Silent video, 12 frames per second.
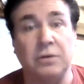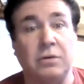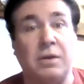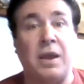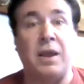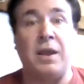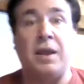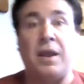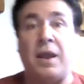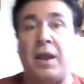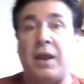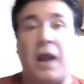Okay.
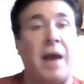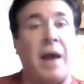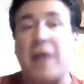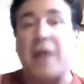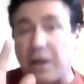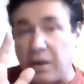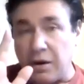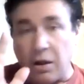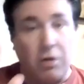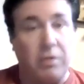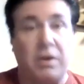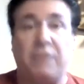And I'm not going to
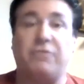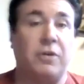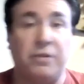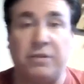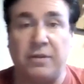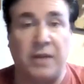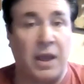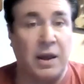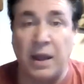go any further than that.